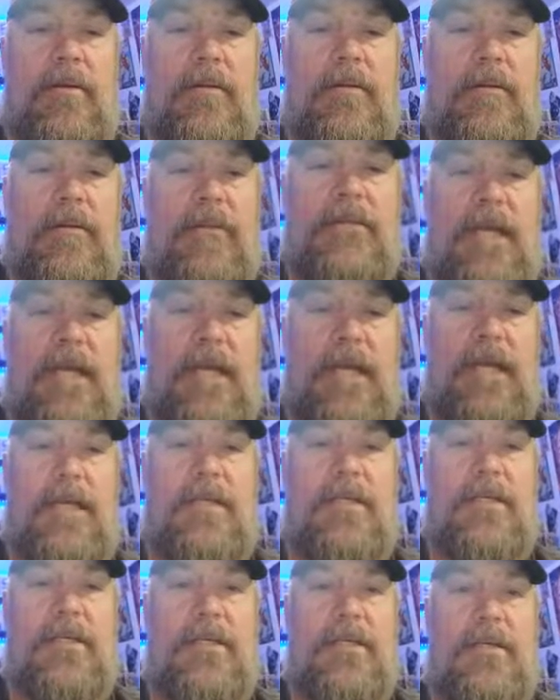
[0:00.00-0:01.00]

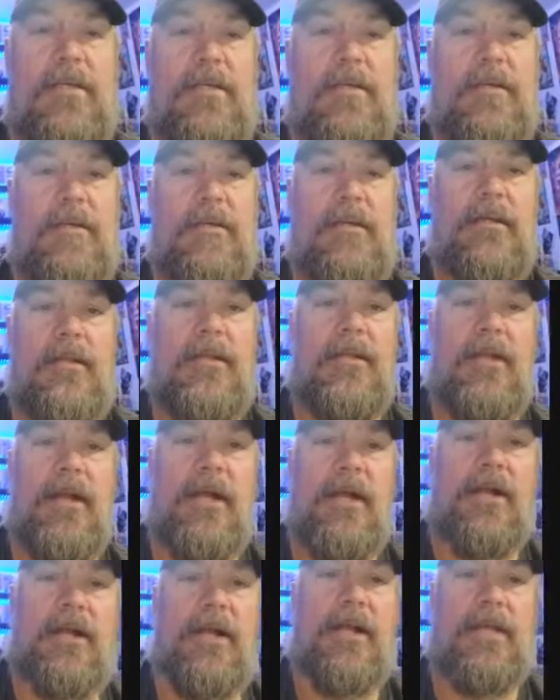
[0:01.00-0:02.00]
Settings.
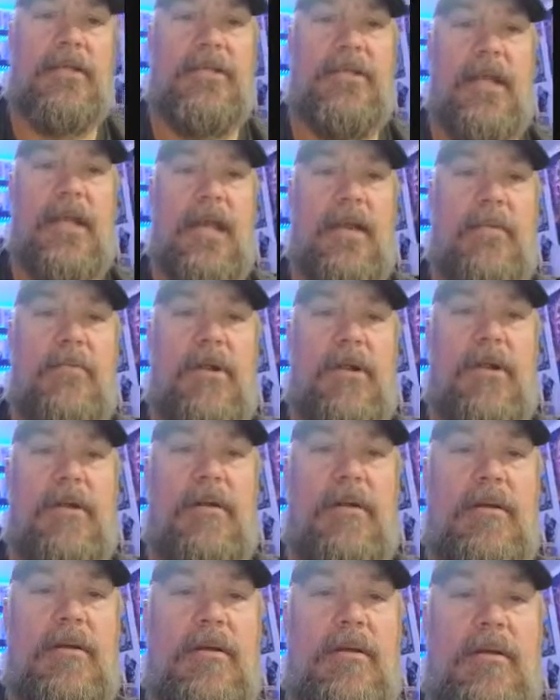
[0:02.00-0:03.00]
There it is. Camera.
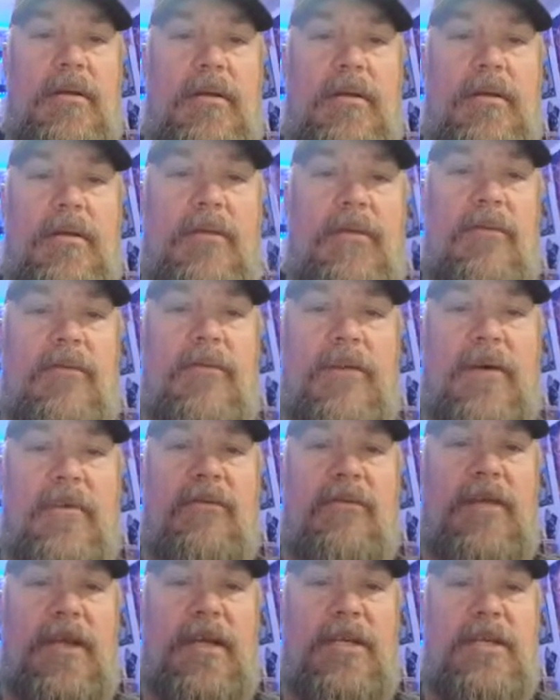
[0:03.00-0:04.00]
Front
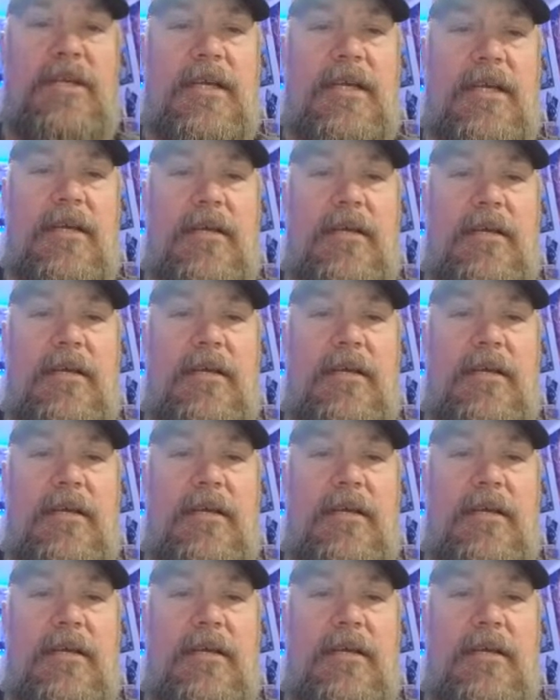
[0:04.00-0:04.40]
facing.